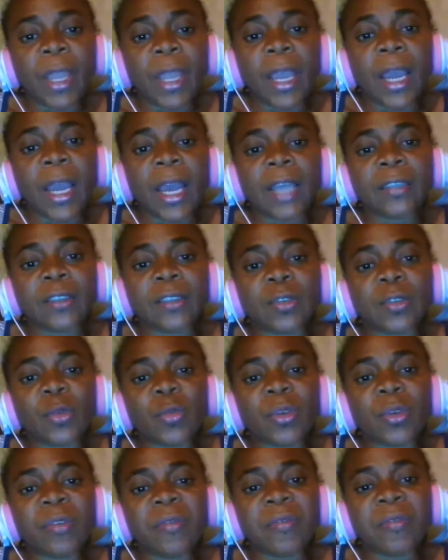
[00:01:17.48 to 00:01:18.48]
And so
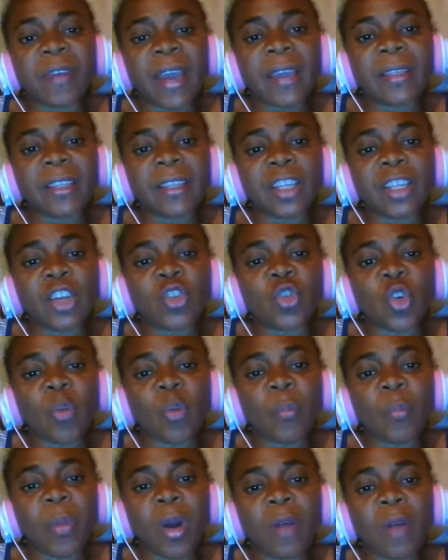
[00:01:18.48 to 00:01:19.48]
we find that a
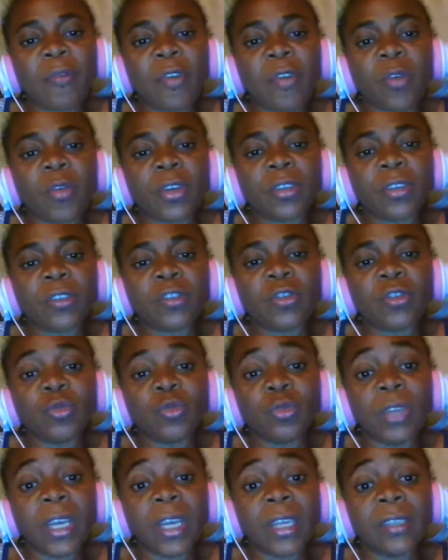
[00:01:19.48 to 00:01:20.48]
number of our
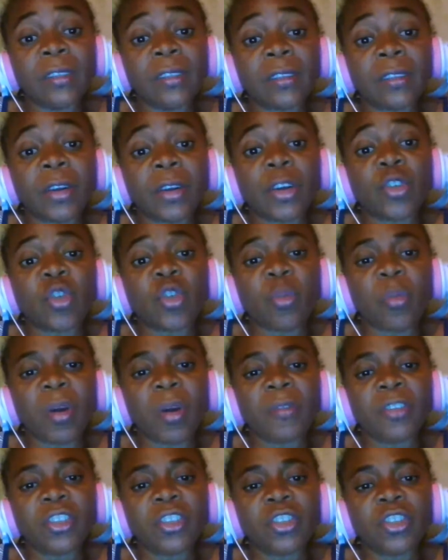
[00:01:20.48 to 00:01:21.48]
students or a number
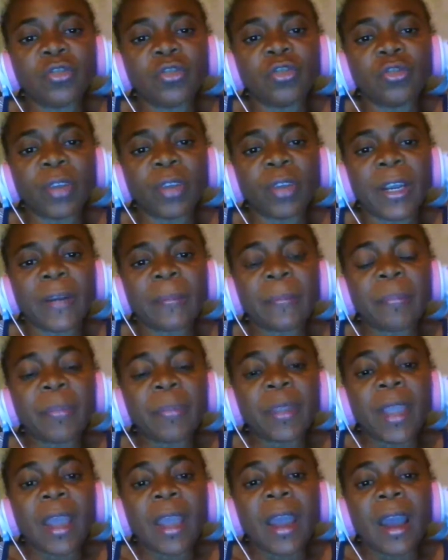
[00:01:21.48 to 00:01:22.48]
of children
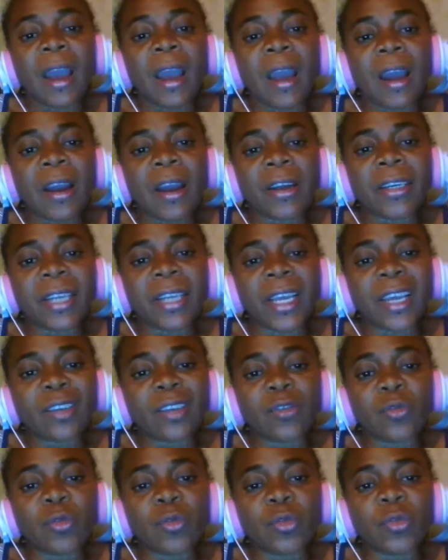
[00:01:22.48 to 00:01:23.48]
are
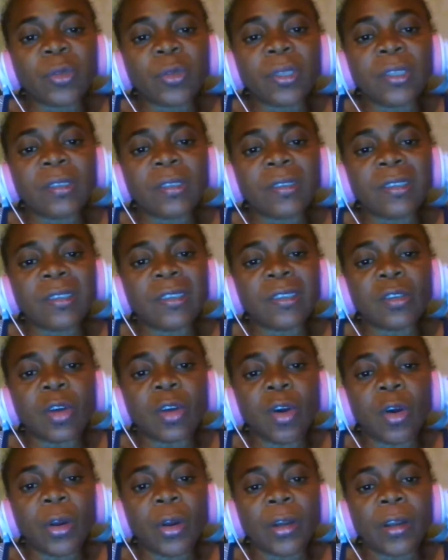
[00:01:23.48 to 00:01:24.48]
diagnosed with this
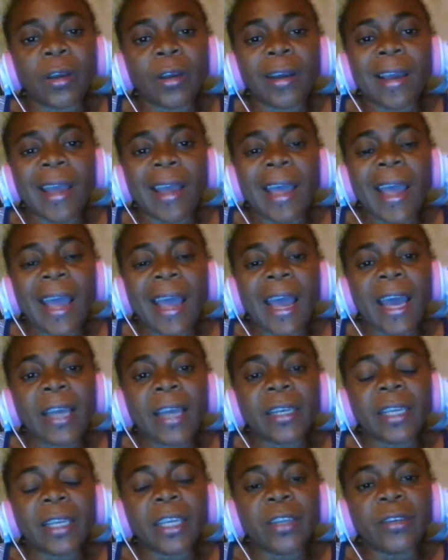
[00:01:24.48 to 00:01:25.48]
disorder,
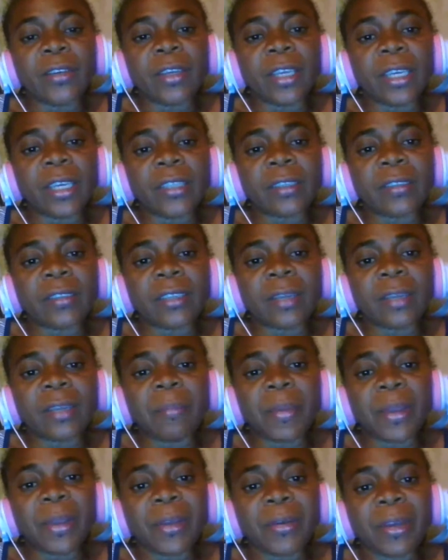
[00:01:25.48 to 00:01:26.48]
and educators and
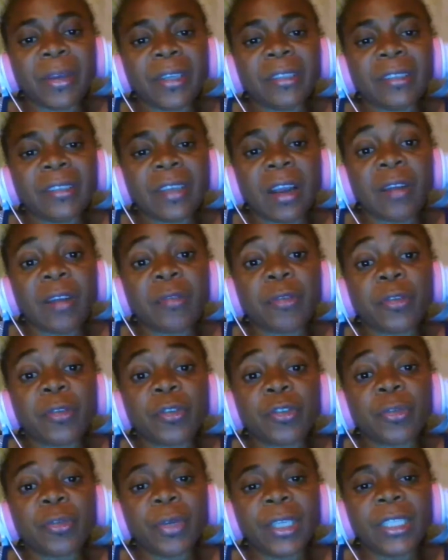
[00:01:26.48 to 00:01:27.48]
parents are
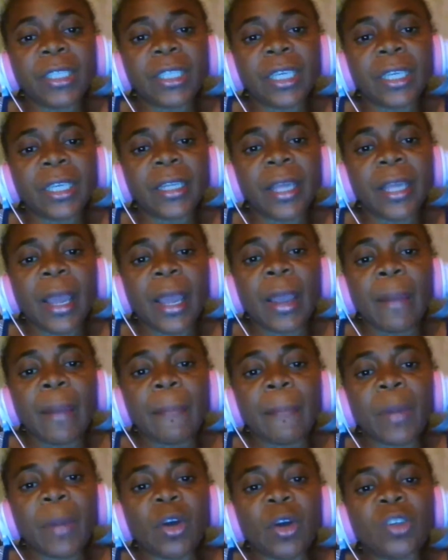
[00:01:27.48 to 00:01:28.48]
frustrated
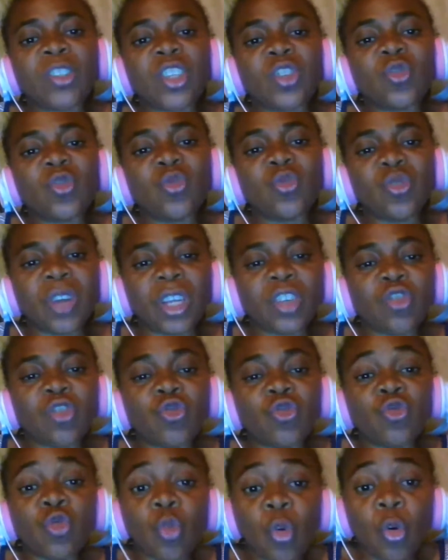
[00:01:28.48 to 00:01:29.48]
because they do not
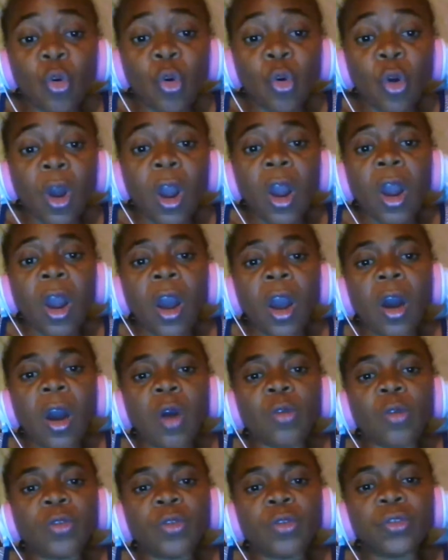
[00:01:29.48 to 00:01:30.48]
know
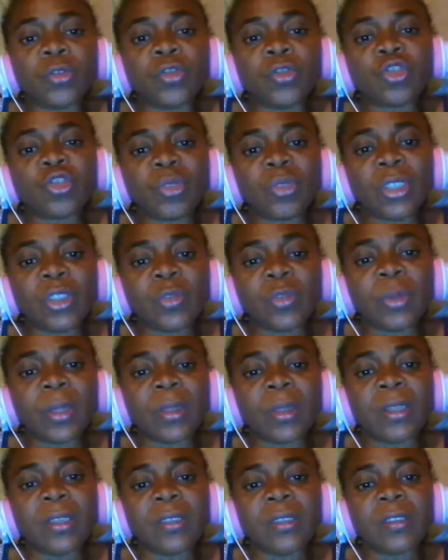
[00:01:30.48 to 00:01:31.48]
how to treat with
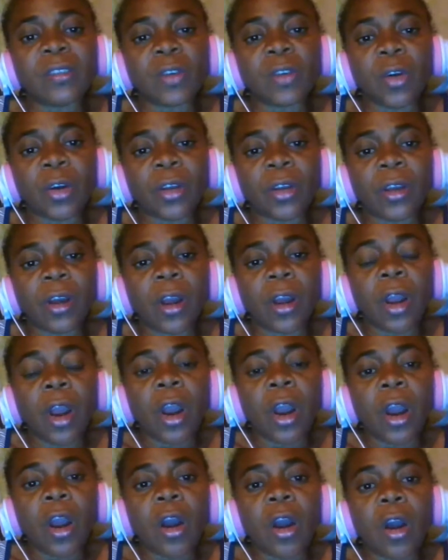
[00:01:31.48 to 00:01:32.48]
the disorder
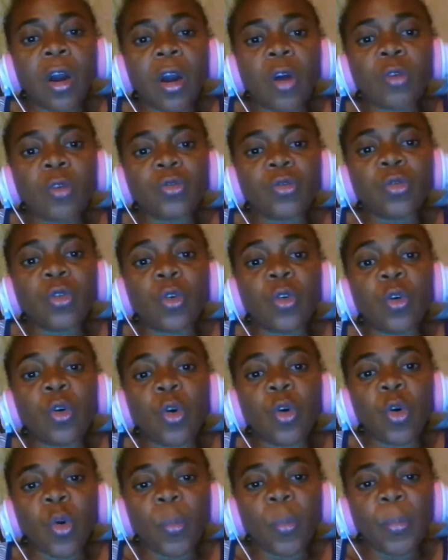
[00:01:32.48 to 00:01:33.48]
or how to
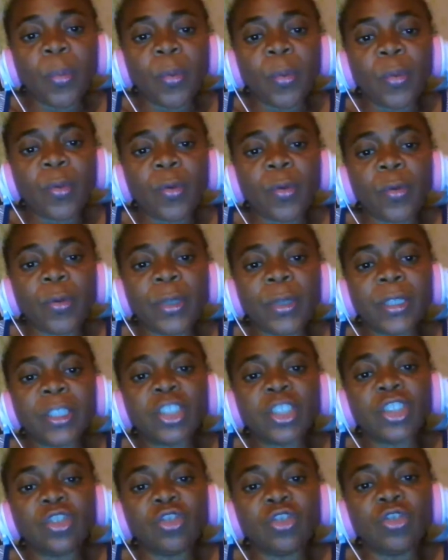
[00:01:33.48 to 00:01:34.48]
cope with
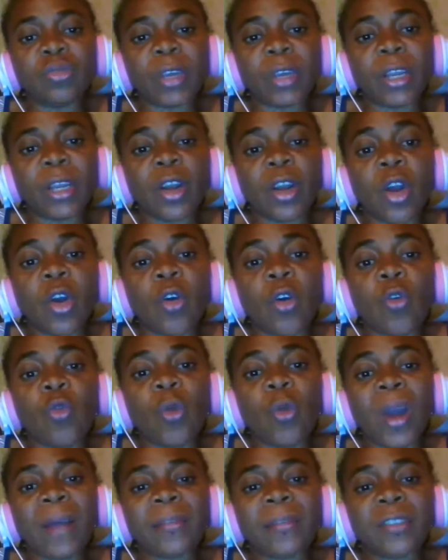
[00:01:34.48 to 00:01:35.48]
children
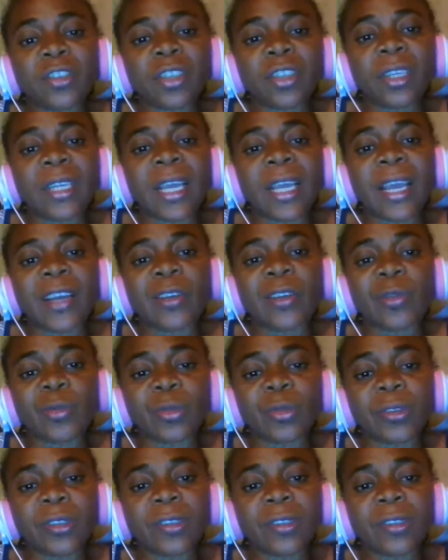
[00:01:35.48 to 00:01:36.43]
who have such a diagnosis.